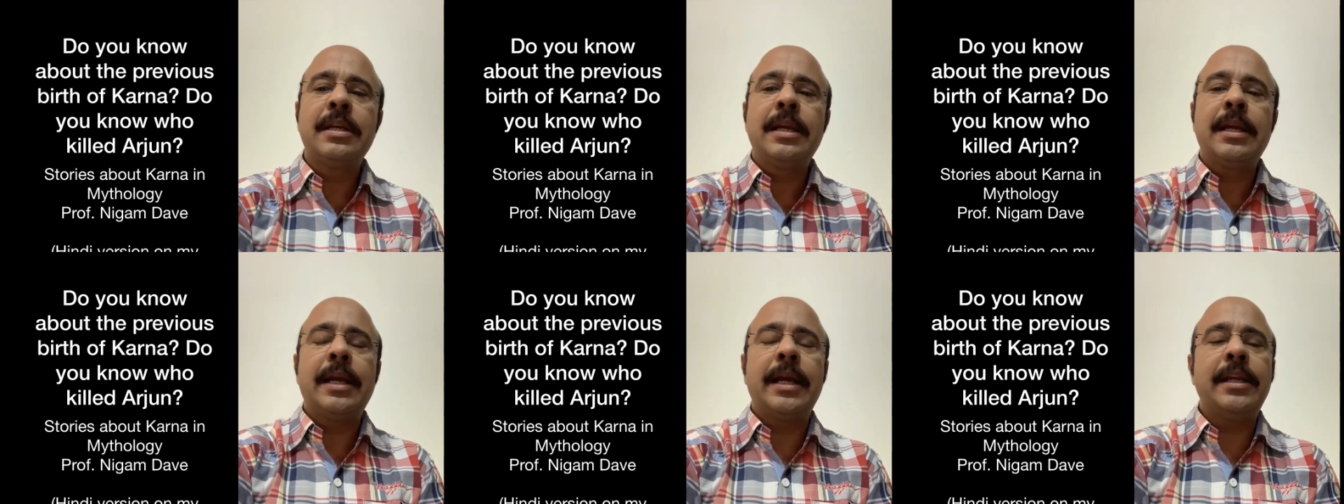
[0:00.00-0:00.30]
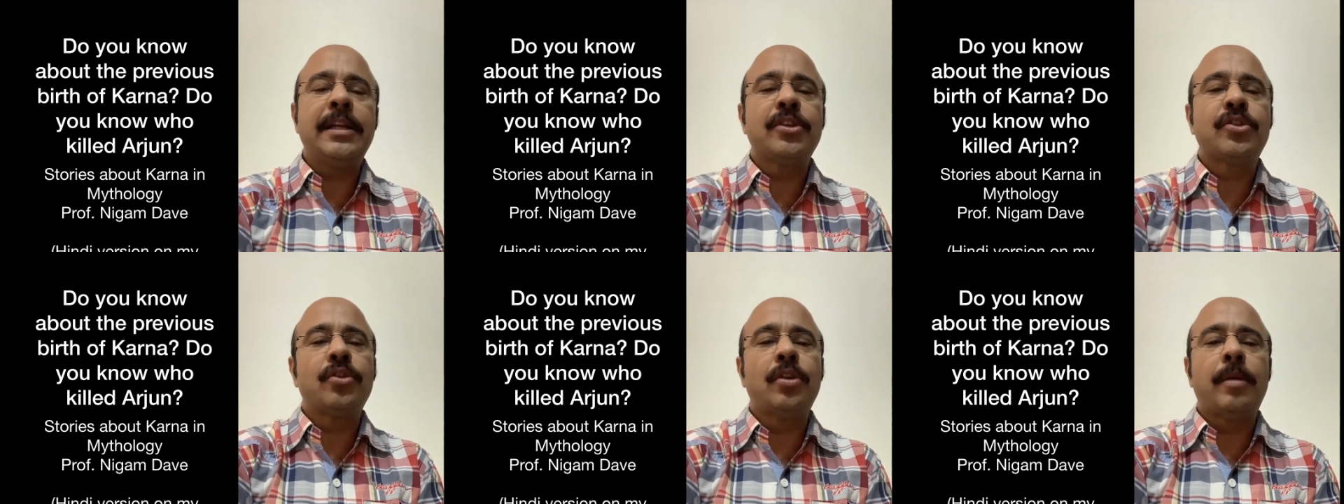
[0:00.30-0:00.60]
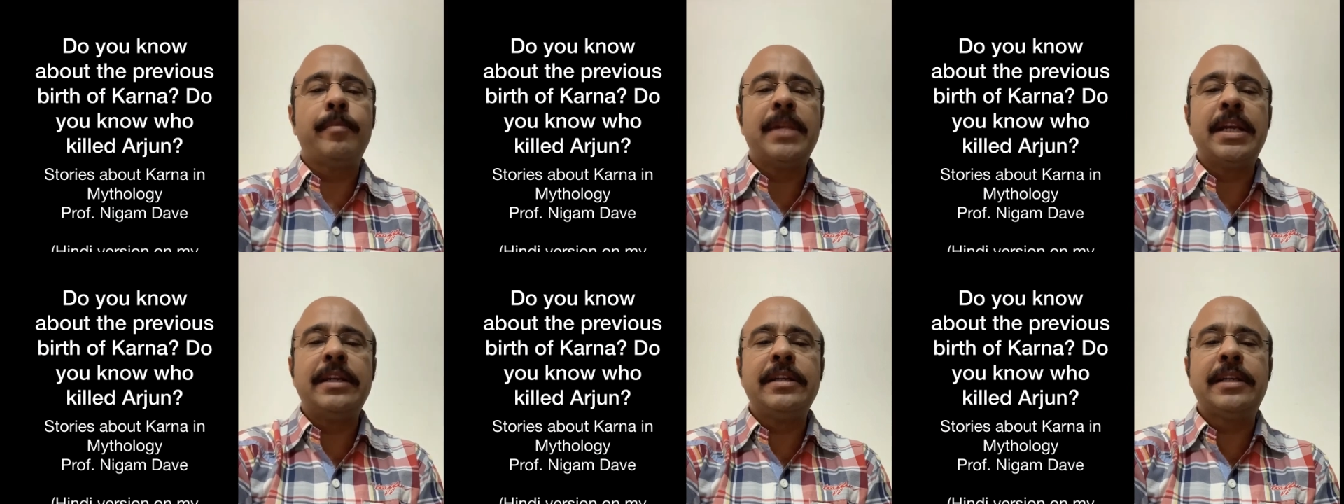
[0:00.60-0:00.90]
and his
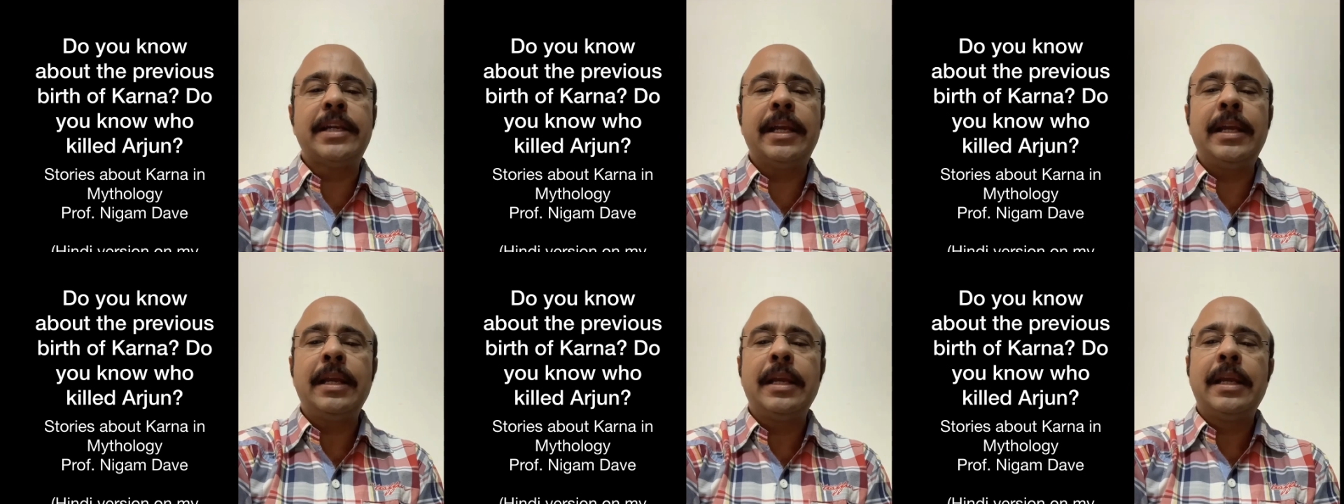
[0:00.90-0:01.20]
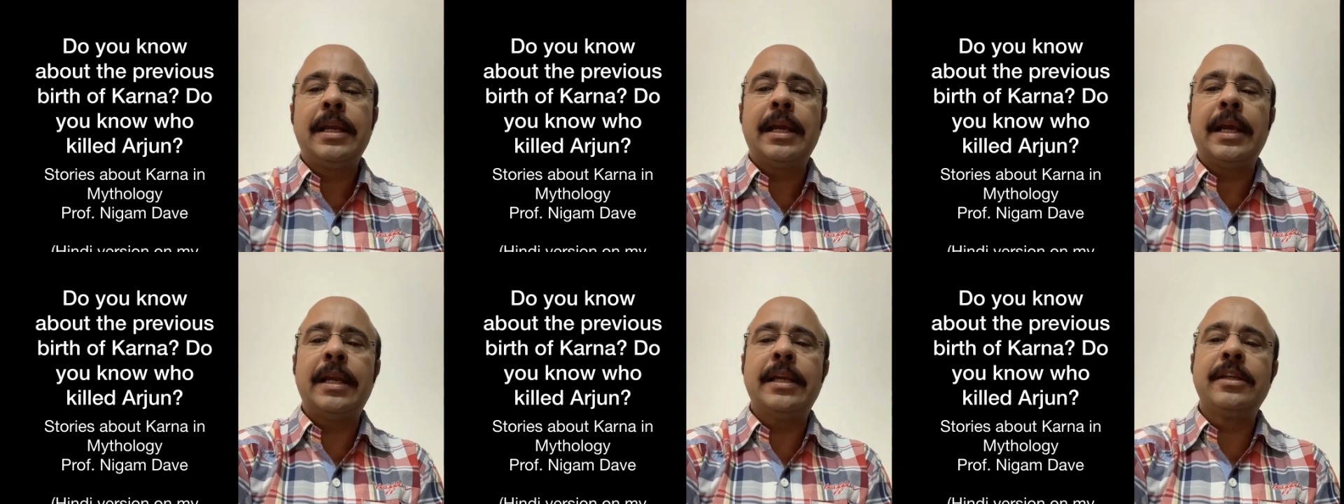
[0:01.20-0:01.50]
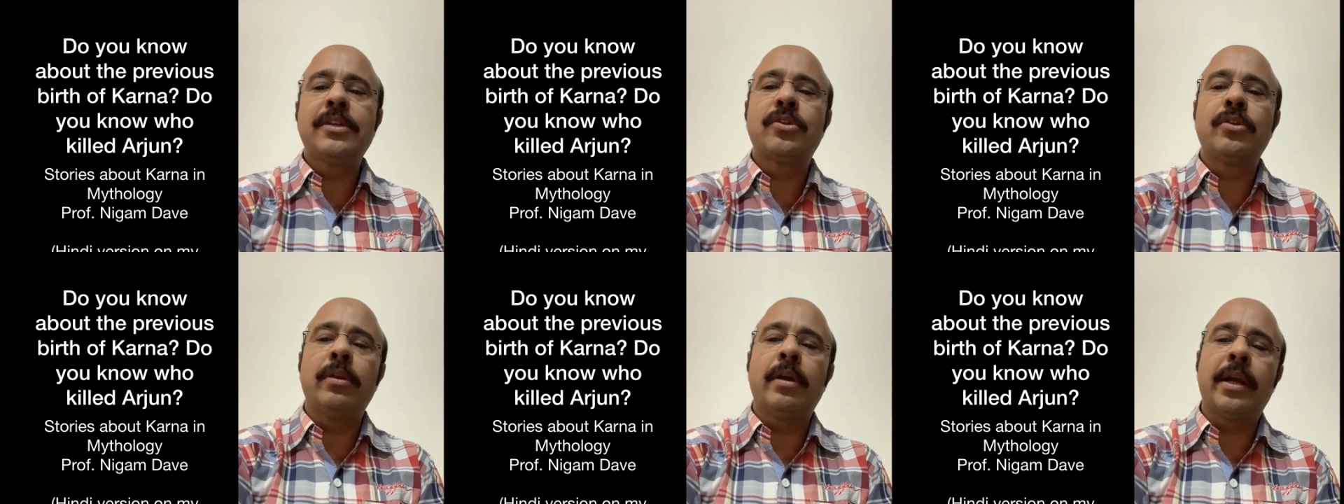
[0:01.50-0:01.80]
nobility and
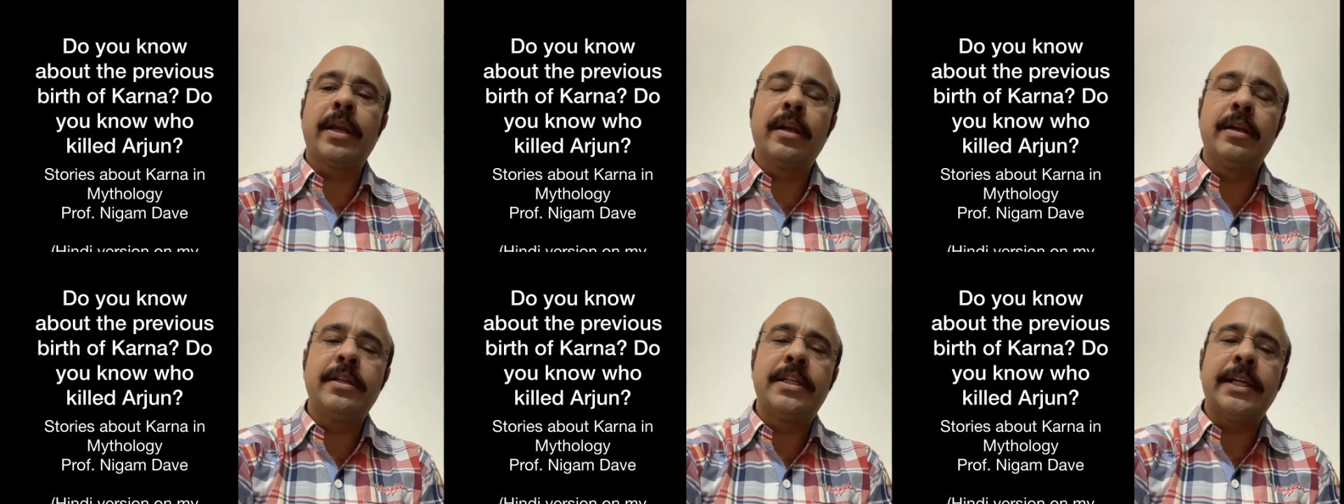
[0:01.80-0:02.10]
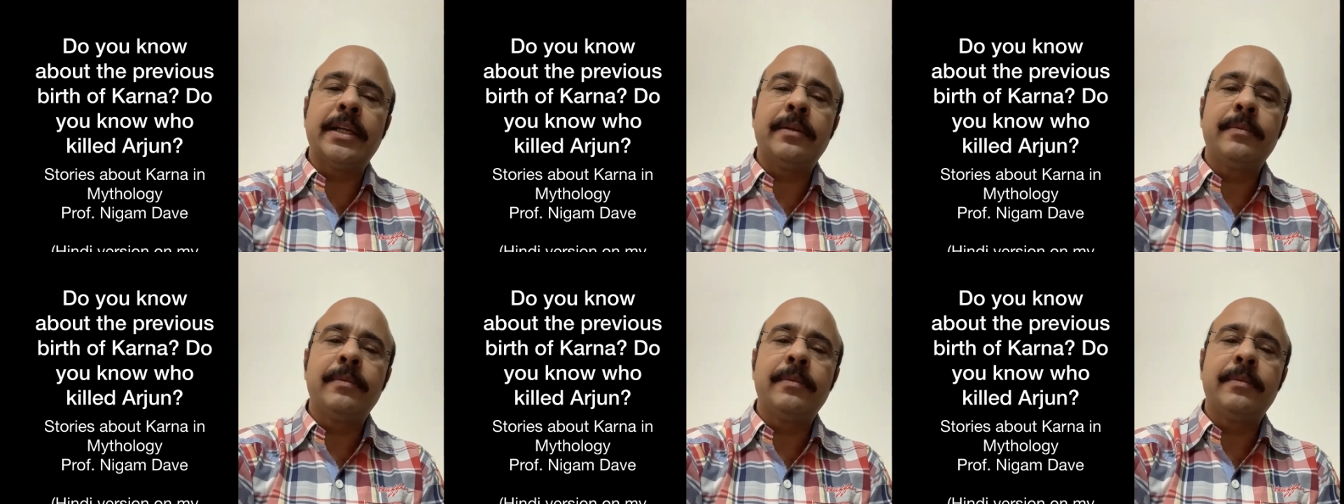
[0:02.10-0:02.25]
his loyalty.